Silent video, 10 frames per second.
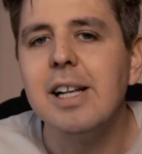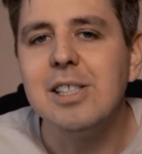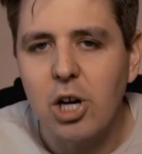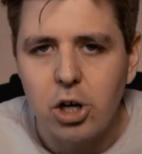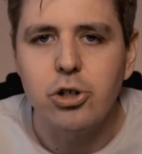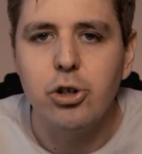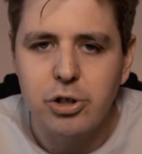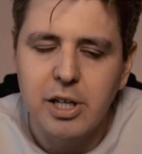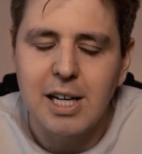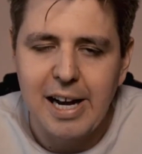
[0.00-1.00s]
is under
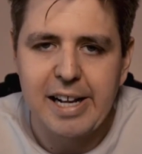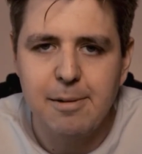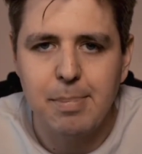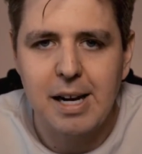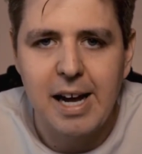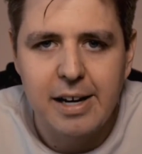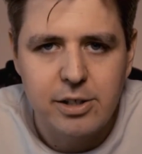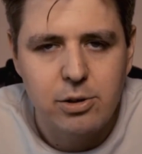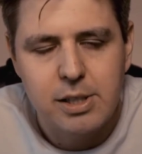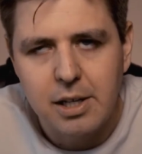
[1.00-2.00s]
the Lite plan,
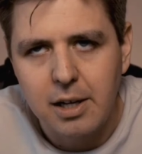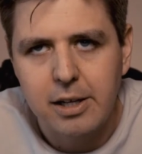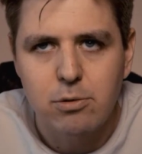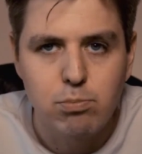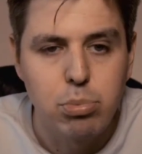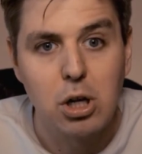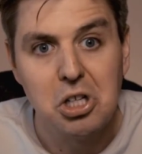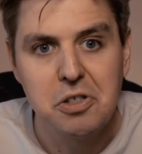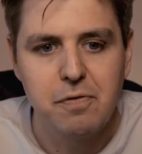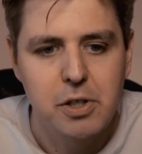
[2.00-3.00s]
so it's not like a
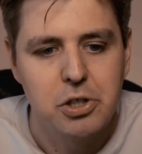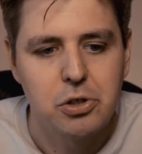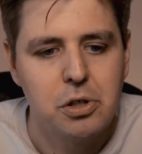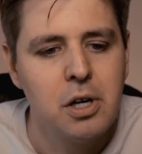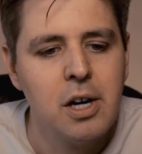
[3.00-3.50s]
plus feature.